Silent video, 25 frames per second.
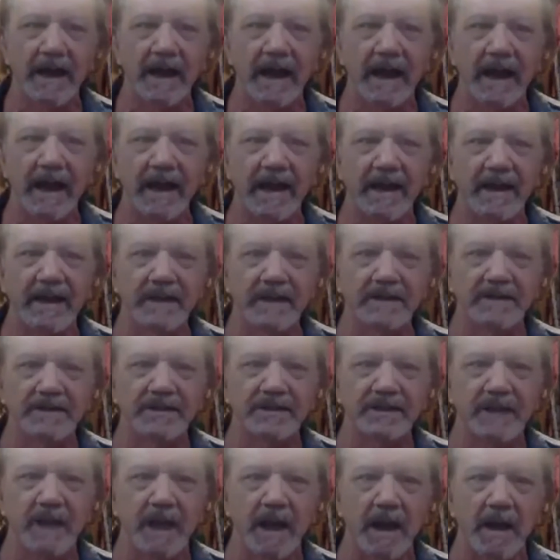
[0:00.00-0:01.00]

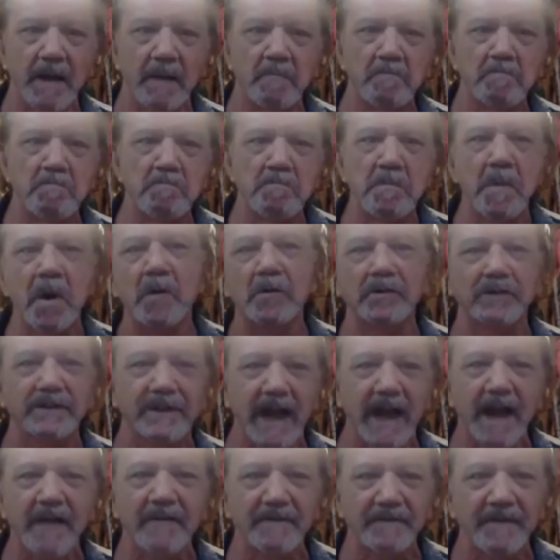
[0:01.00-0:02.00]
is
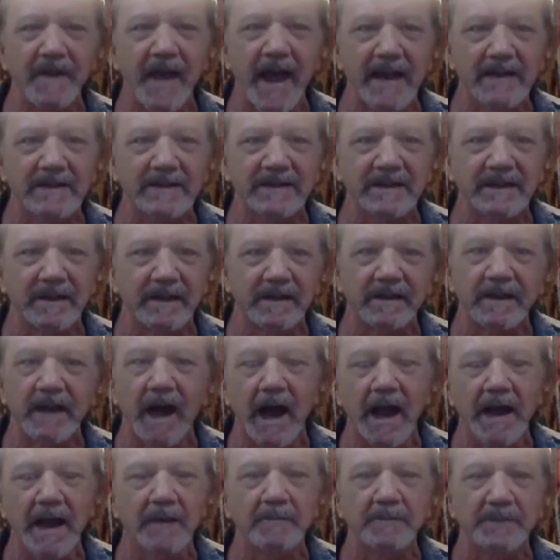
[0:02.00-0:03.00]
multifaceted,
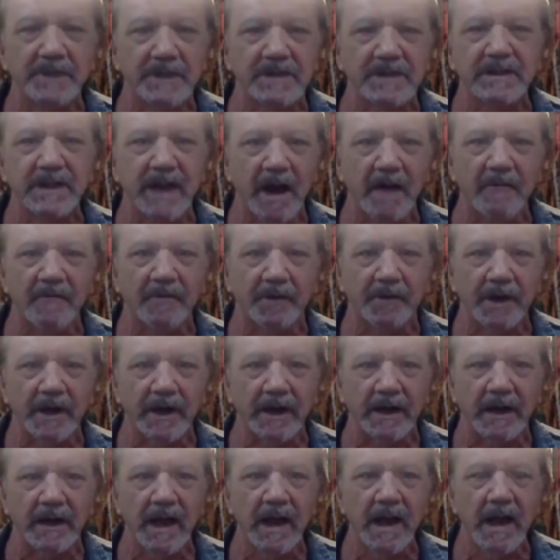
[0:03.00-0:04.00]
I am discovering.
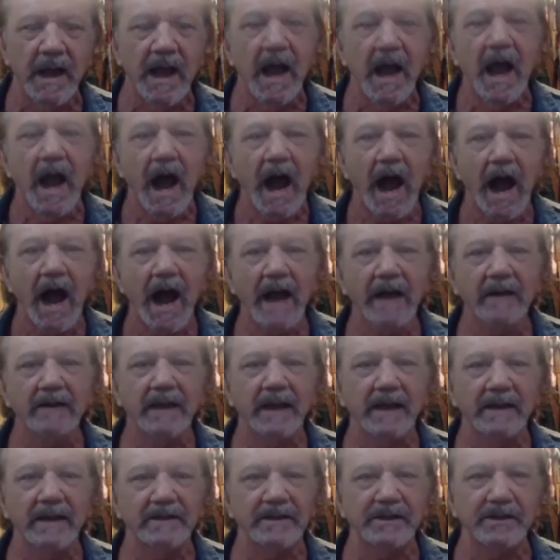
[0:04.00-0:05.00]
I'd
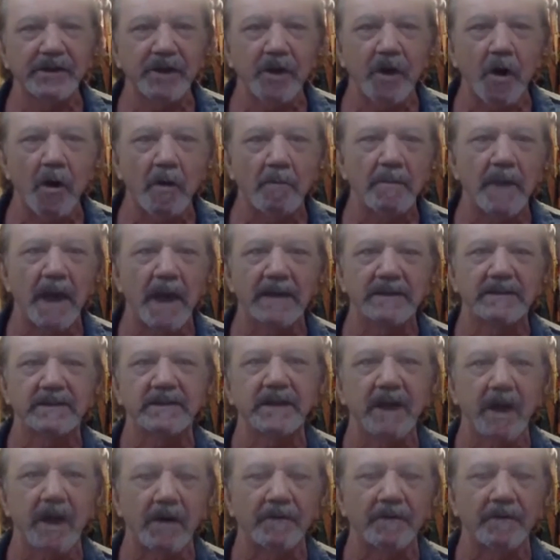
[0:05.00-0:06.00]
like to call
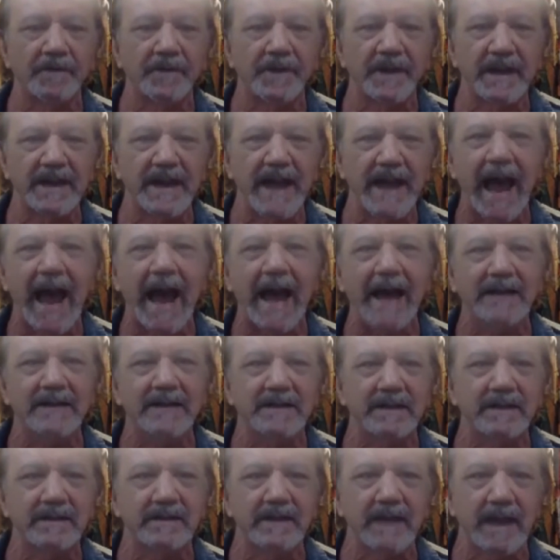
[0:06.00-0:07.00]
myself the
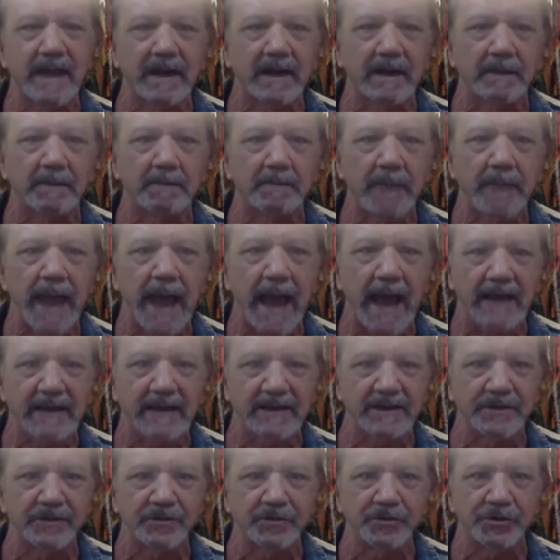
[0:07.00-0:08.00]
accidental
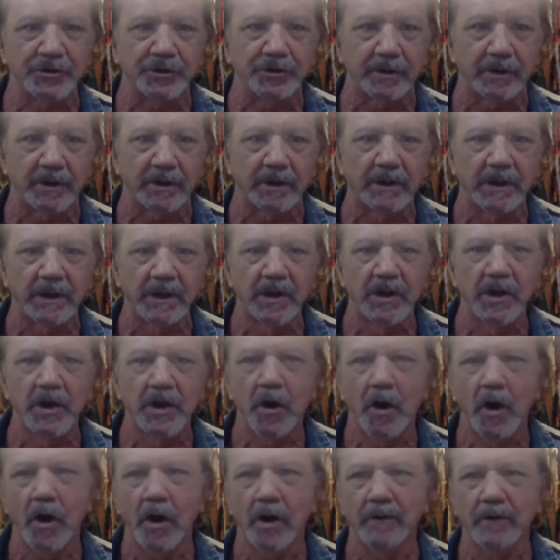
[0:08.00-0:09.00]
passenger
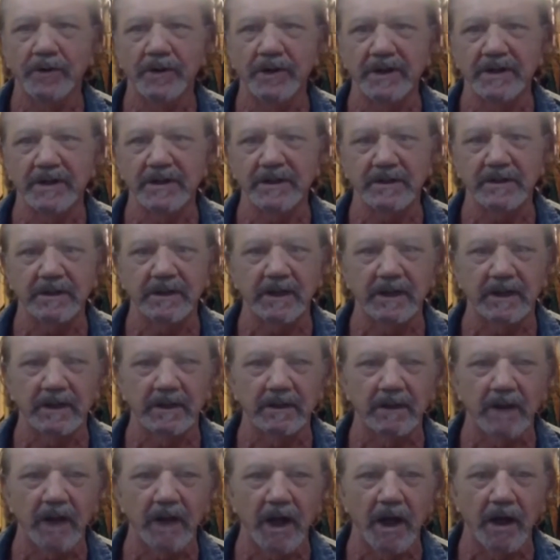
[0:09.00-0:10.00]
on this
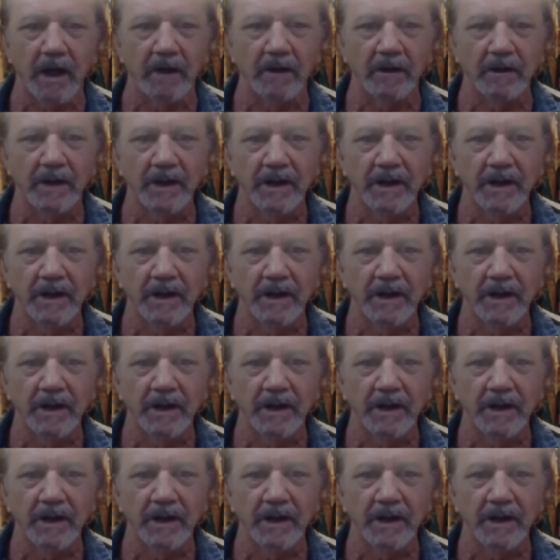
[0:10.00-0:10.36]
little